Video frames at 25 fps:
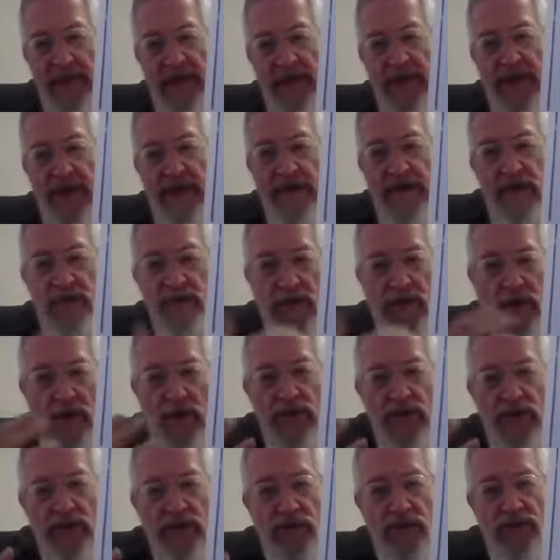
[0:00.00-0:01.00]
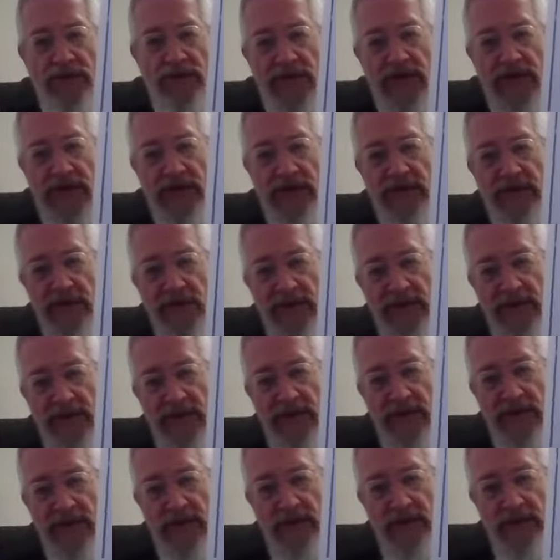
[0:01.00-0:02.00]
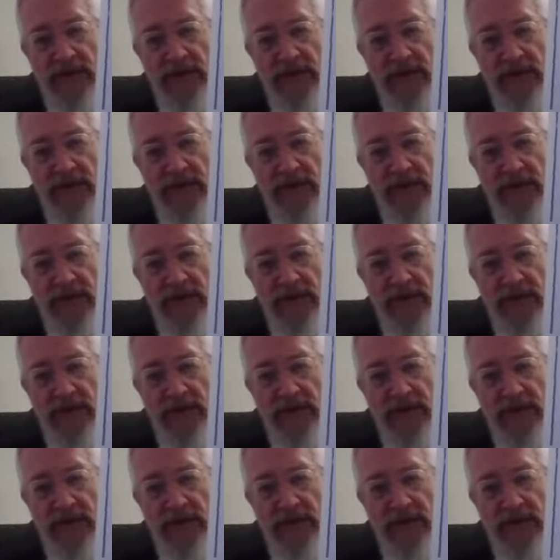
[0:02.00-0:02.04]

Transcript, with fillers: on the east. We always use the east because it's the